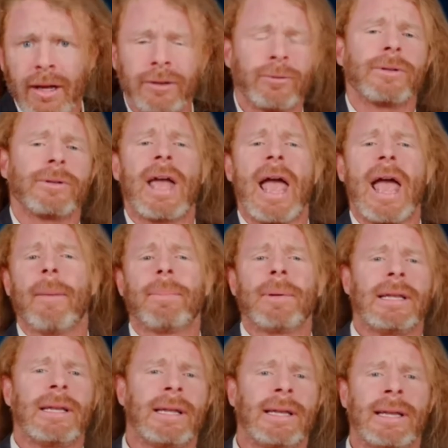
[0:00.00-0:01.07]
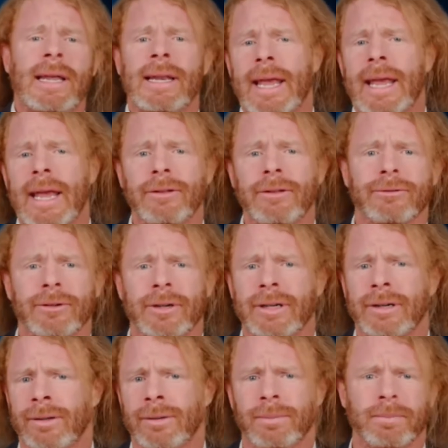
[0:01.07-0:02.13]
what's happening in
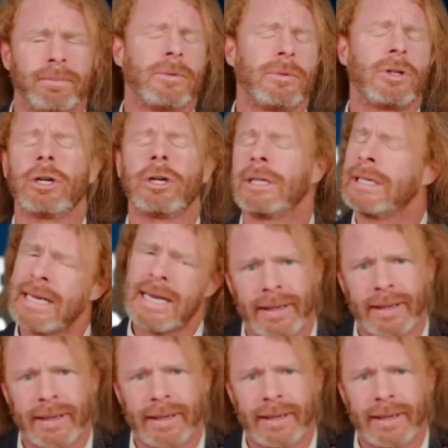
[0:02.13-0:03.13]
Israel could never